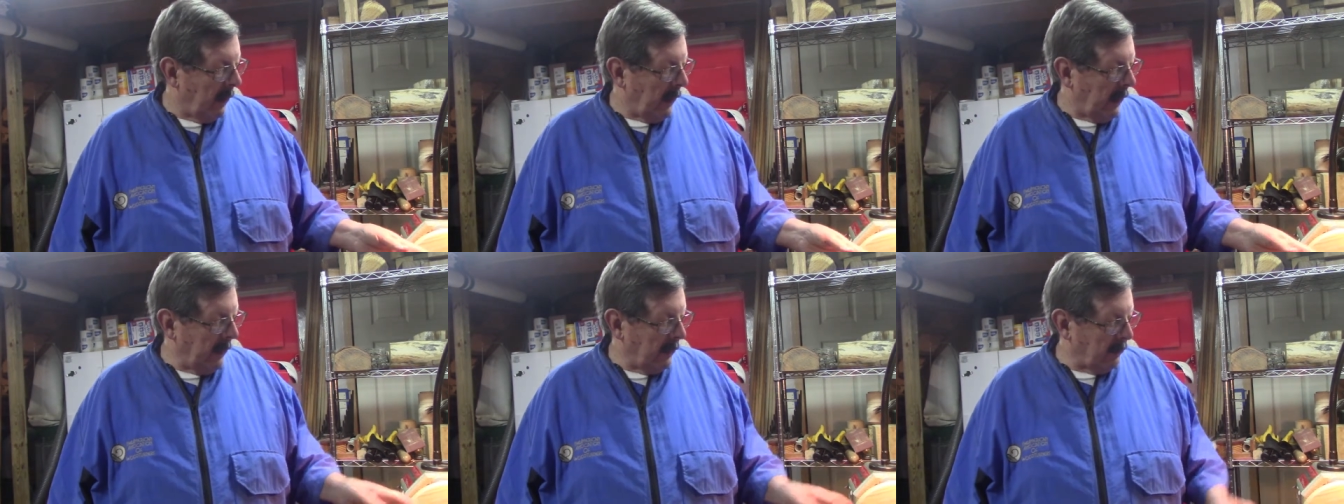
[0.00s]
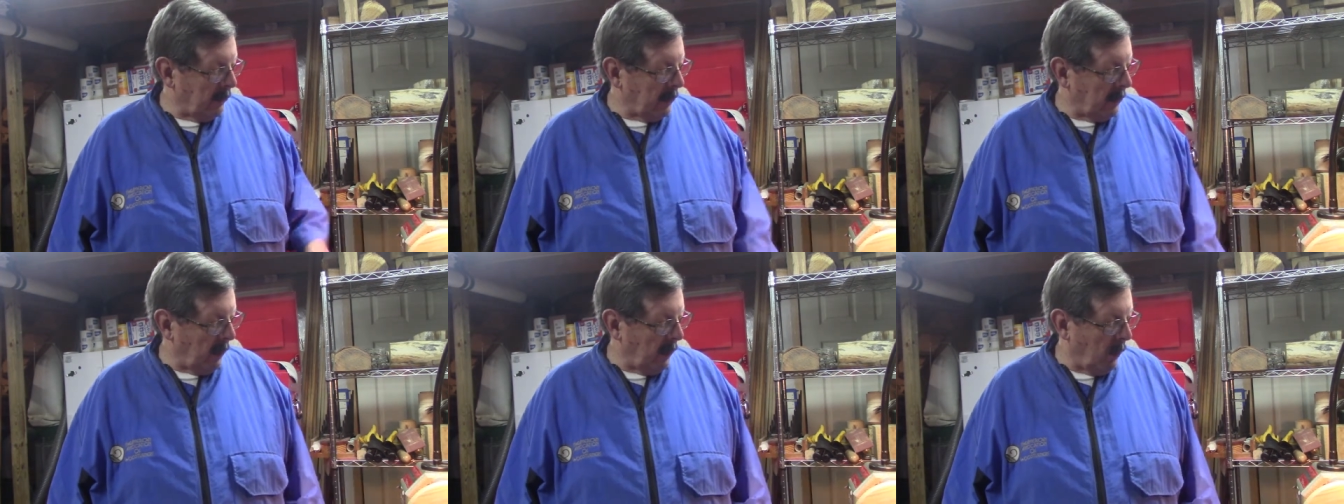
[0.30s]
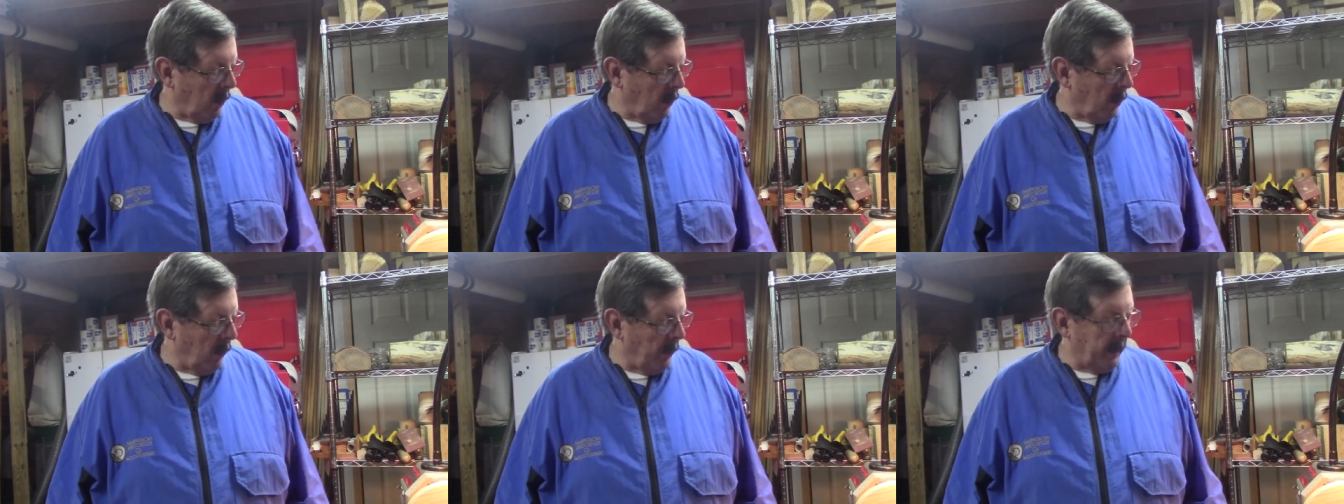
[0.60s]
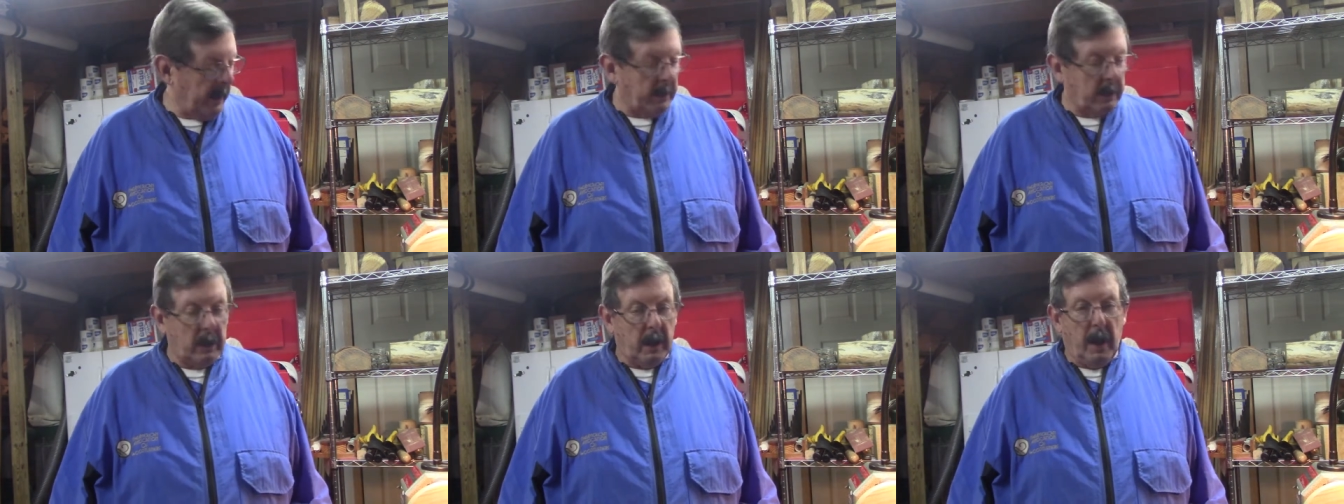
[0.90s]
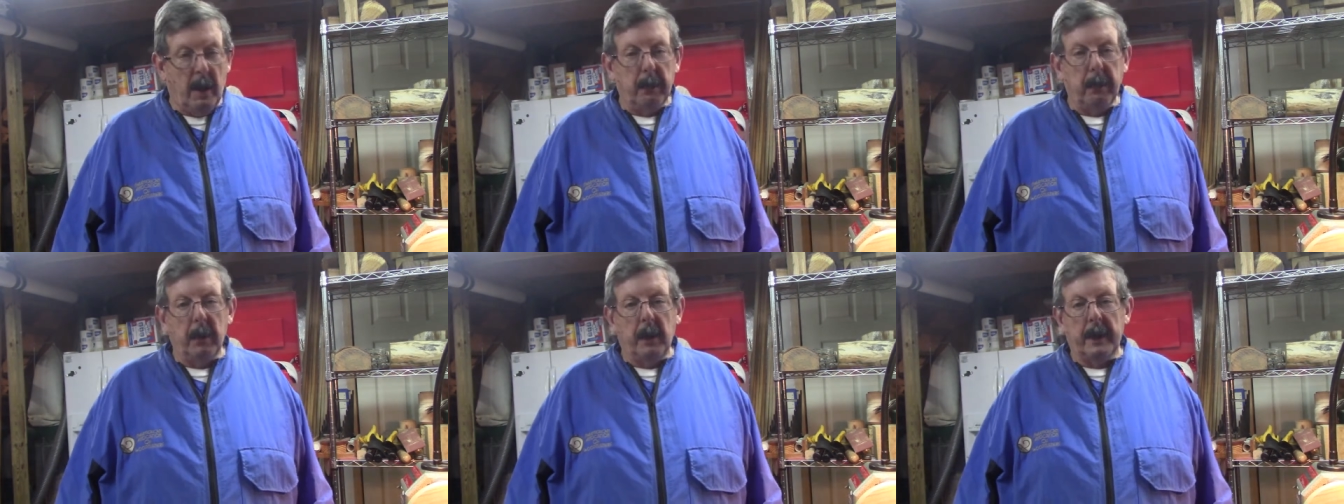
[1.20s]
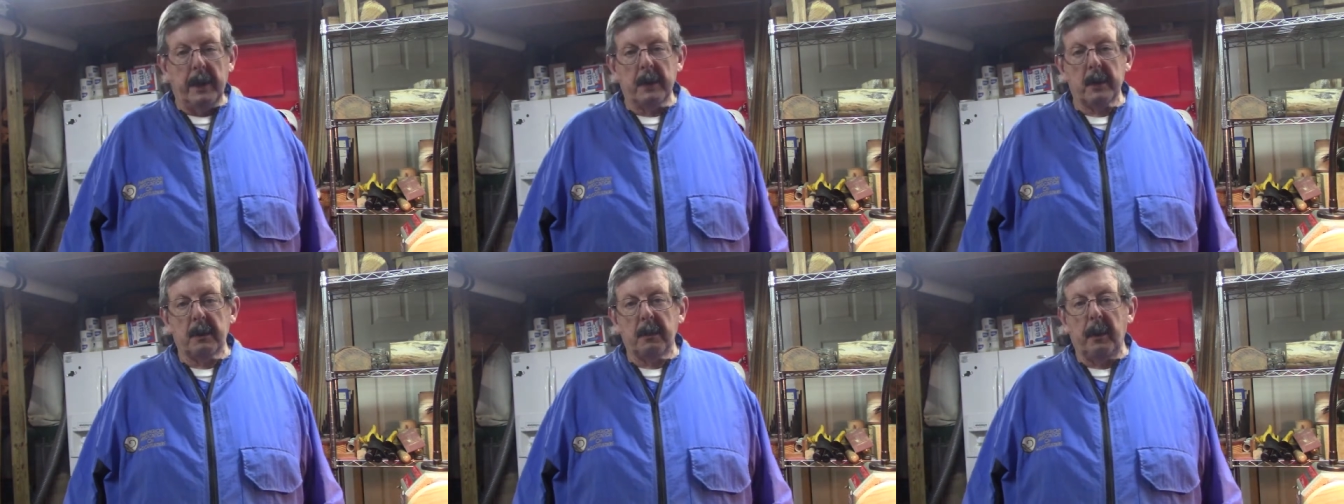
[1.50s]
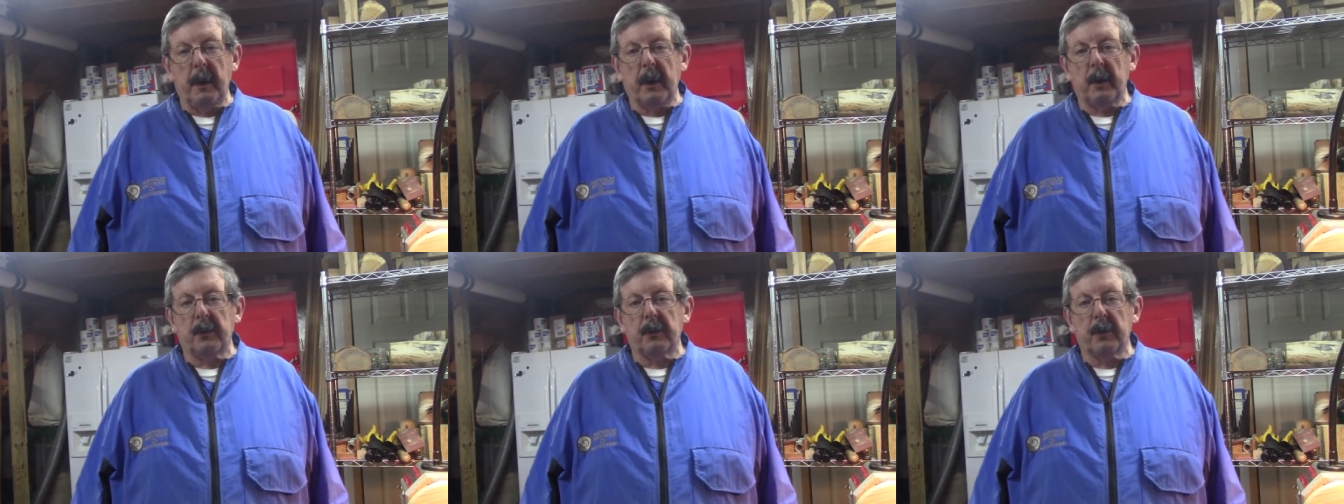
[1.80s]
and so it's got plenty of
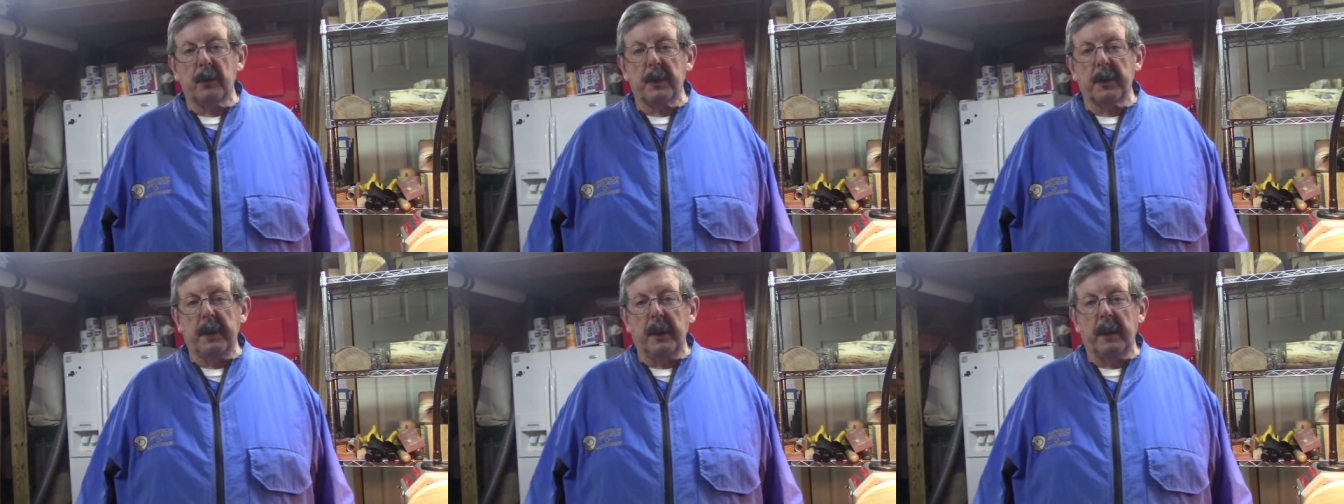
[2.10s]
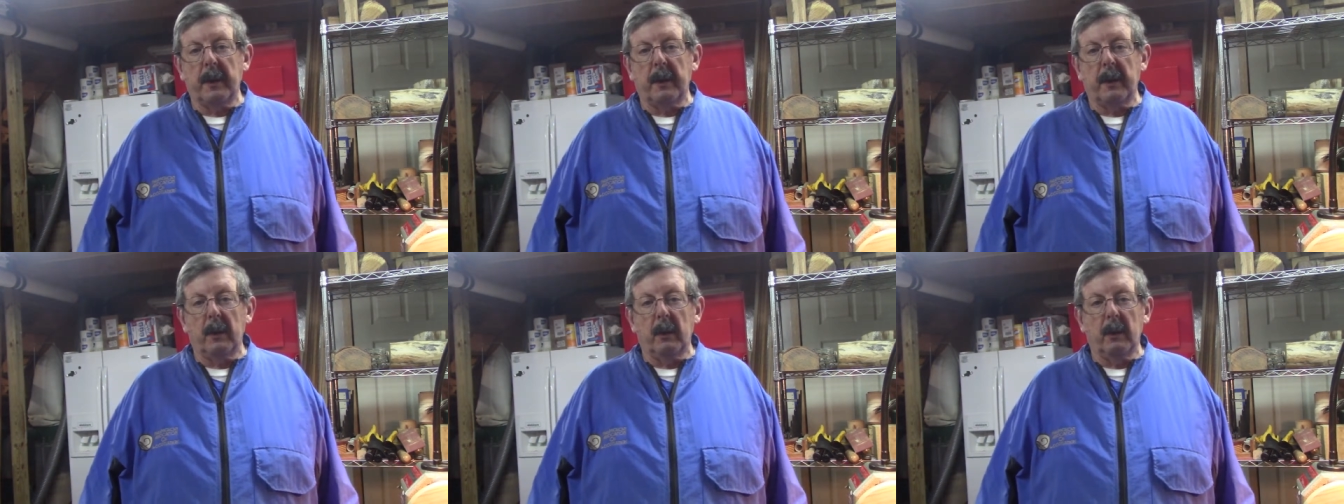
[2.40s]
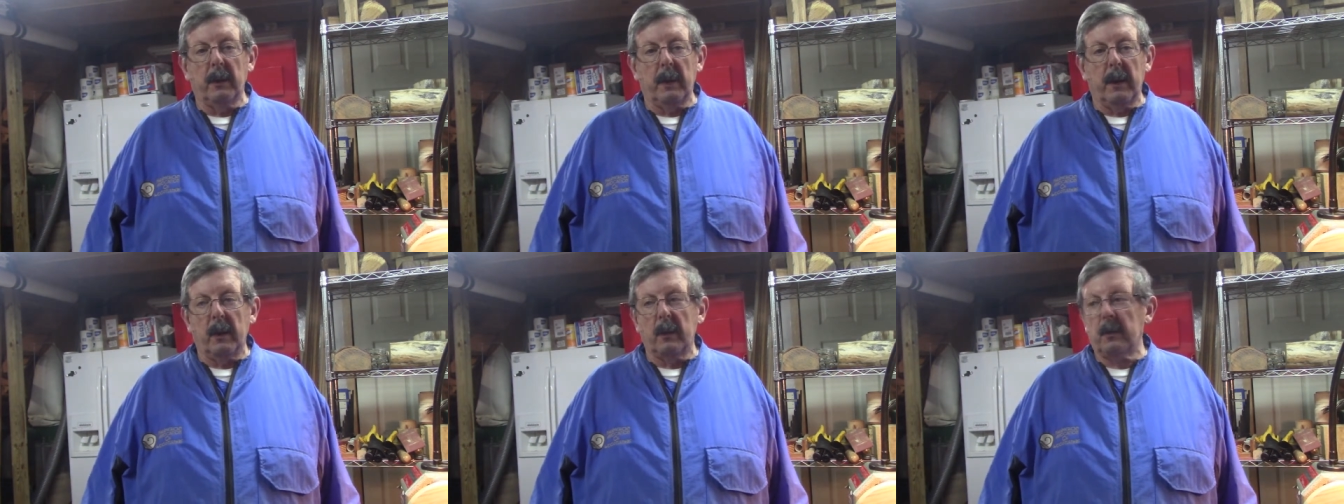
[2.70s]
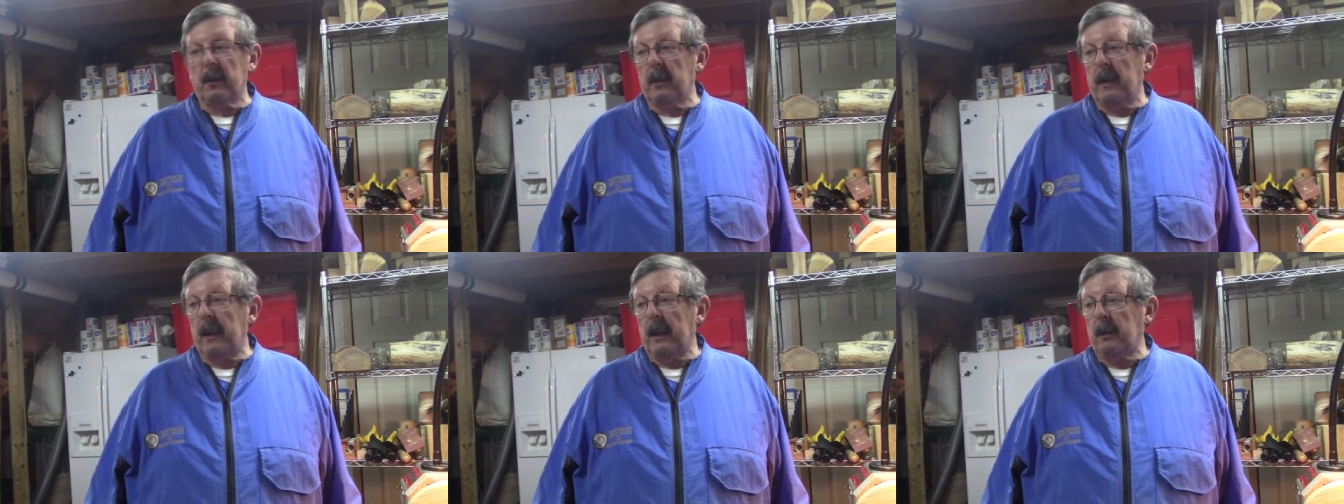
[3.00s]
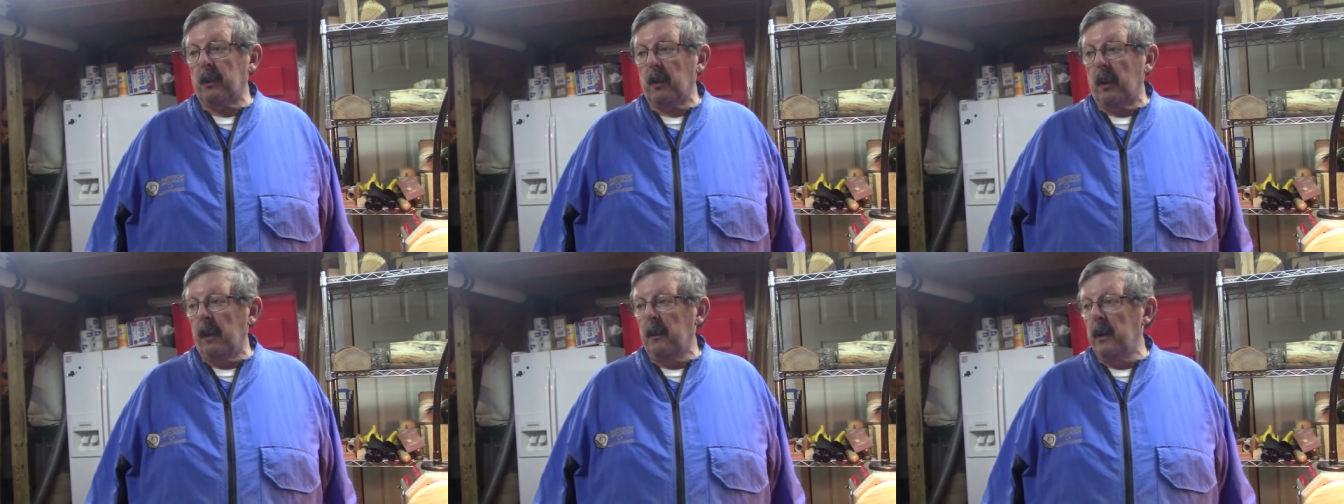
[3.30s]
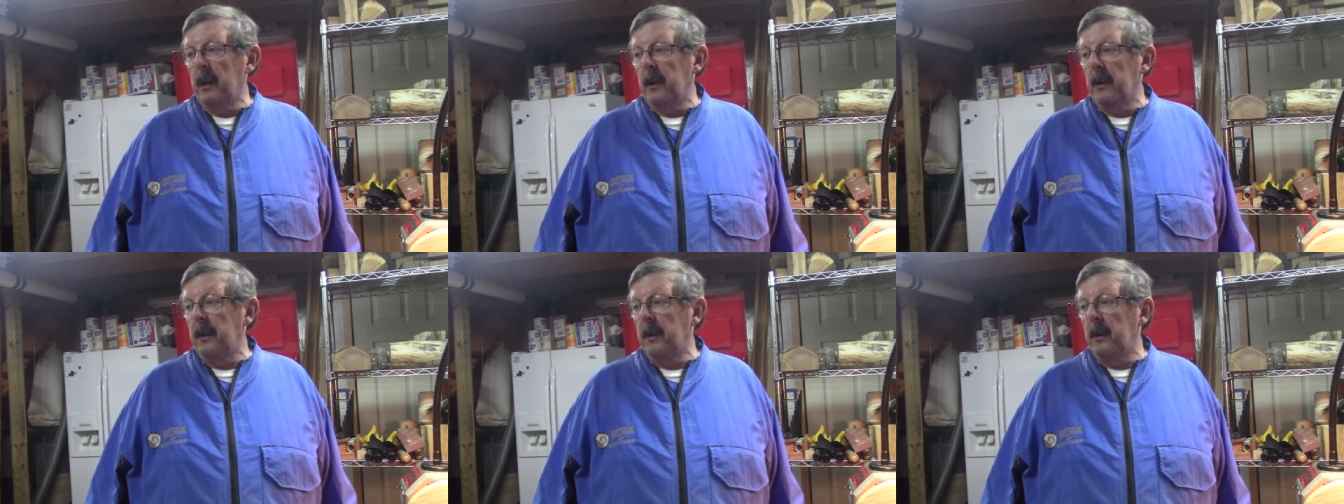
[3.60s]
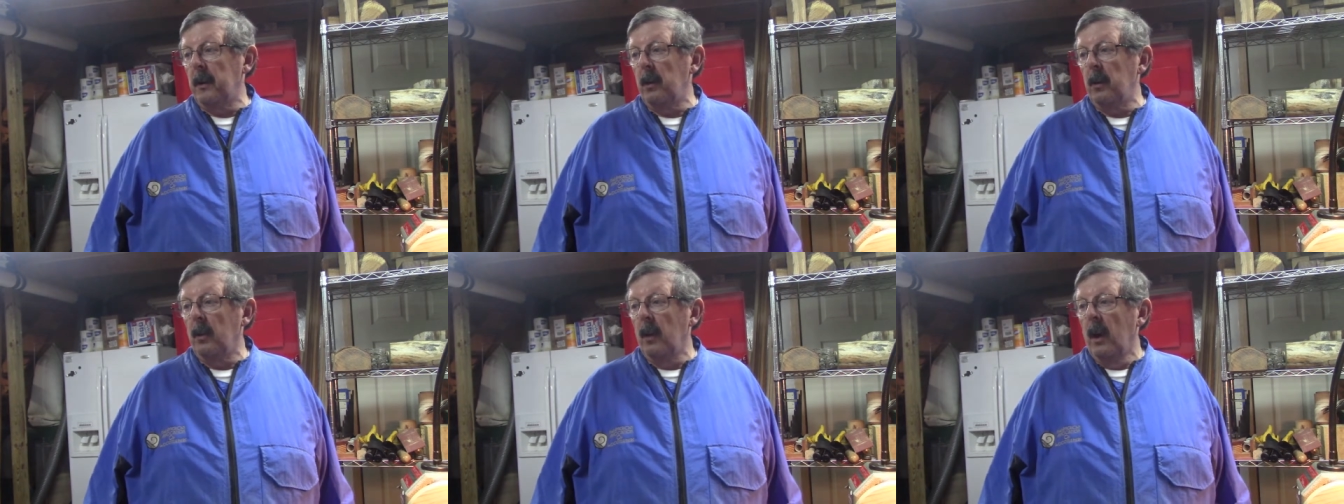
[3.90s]
space for a tenon on there, so that's what I'm going to
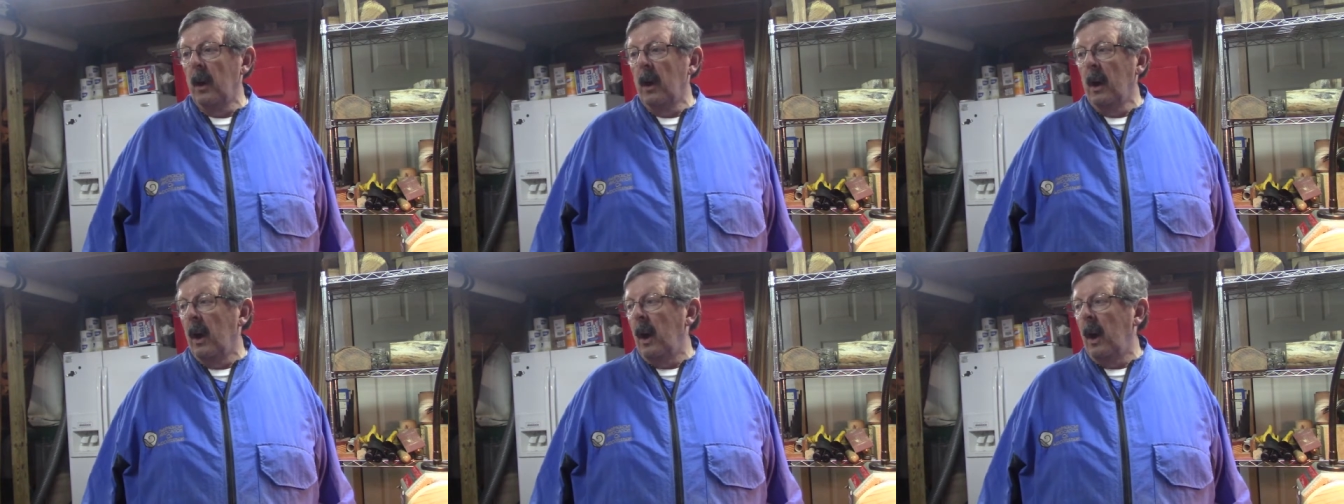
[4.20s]
do.